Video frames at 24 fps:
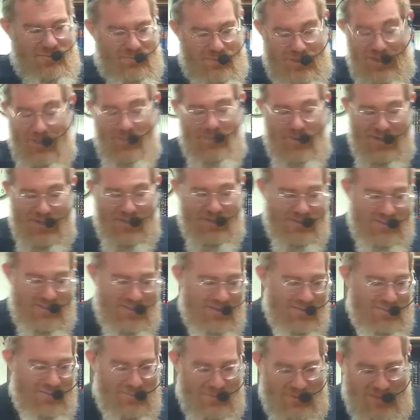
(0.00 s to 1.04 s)
without writing
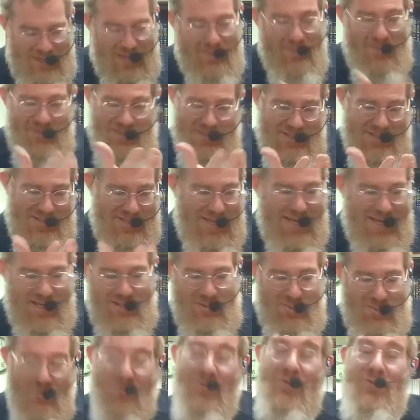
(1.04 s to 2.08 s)
down, was able to take
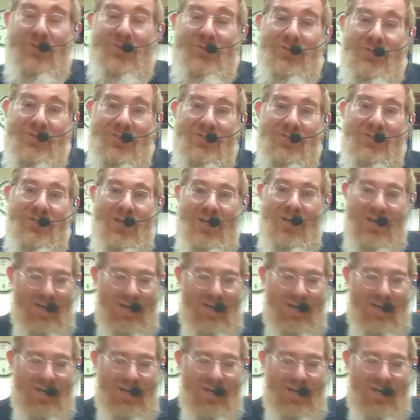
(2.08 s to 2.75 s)
the orders